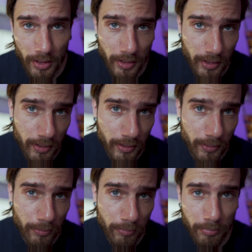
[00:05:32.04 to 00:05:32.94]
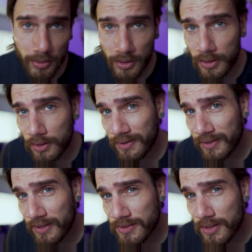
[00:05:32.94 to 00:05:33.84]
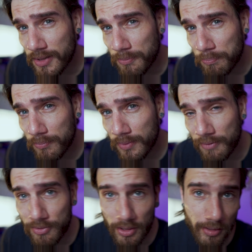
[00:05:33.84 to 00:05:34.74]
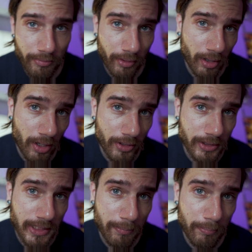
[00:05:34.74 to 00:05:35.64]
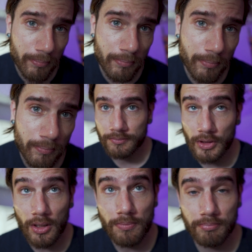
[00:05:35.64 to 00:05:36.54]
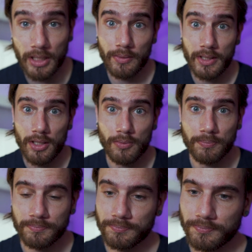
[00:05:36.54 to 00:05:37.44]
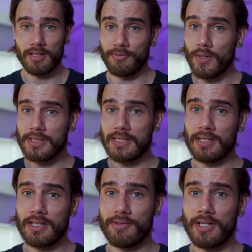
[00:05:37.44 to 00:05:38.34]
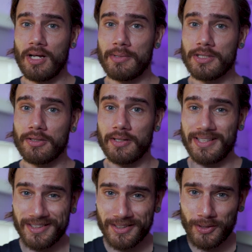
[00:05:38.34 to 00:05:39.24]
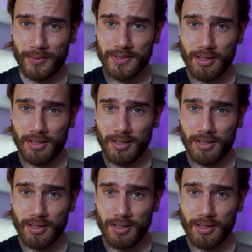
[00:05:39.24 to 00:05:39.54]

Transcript: dark, but I think it's because I left it on for the longer time. So now I know. If you aren't sick of leaving comments already, go ahead and